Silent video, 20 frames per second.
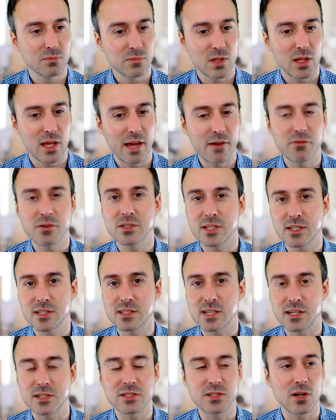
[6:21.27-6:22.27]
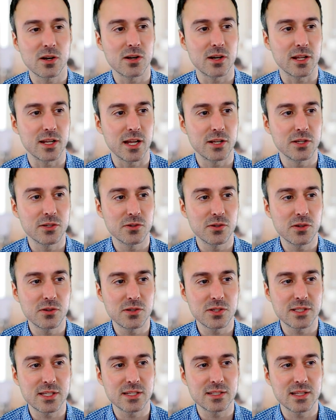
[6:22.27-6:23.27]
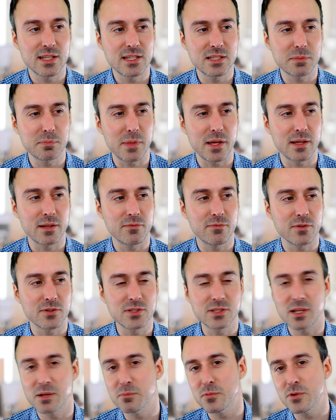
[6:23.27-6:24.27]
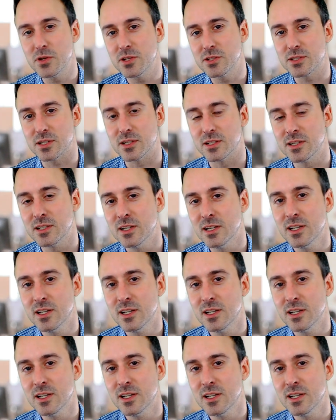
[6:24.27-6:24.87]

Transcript: ever since I started. And you'll notice that this man, for some reason,